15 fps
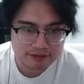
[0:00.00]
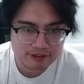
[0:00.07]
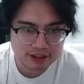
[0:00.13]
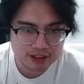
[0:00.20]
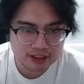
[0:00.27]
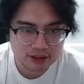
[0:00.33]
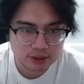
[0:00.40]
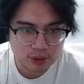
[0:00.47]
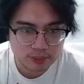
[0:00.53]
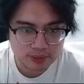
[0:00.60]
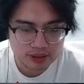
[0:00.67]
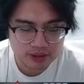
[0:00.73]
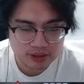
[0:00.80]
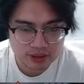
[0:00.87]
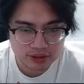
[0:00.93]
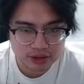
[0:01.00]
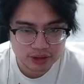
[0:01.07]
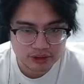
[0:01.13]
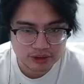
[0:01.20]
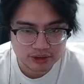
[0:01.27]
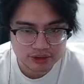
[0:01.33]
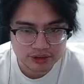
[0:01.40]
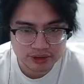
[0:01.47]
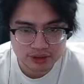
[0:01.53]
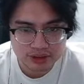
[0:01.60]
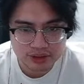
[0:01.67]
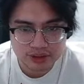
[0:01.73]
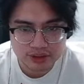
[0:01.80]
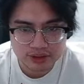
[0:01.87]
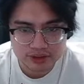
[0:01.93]
clear roamer on
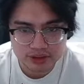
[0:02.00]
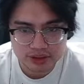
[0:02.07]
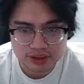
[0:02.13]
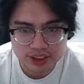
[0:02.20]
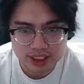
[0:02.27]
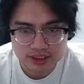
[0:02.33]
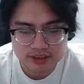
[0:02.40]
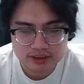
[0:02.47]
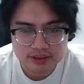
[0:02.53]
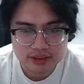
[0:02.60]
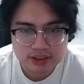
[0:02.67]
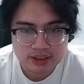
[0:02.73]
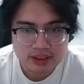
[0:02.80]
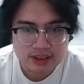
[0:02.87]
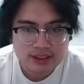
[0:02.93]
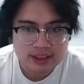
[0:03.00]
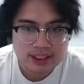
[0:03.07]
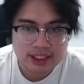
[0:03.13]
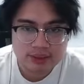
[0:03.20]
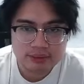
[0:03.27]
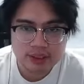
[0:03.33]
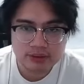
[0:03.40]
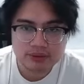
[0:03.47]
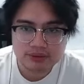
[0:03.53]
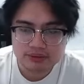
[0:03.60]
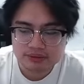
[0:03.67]
your side. Here we go.